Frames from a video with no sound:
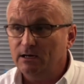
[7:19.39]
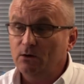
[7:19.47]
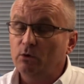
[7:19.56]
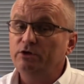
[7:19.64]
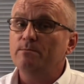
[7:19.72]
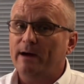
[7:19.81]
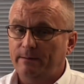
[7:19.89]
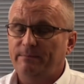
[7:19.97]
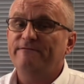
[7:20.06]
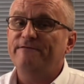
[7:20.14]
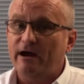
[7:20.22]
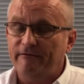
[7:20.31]
Well, you might be
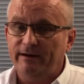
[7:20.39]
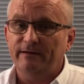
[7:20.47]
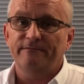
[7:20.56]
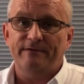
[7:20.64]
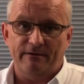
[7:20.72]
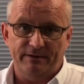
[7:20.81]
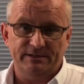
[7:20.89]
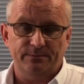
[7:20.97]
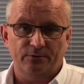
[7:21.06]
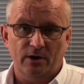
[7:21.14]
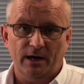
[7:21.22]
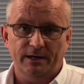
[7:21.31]
very, very
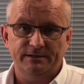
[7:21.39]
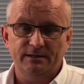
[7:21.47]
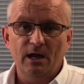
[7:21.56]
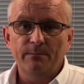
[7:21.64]
surprised.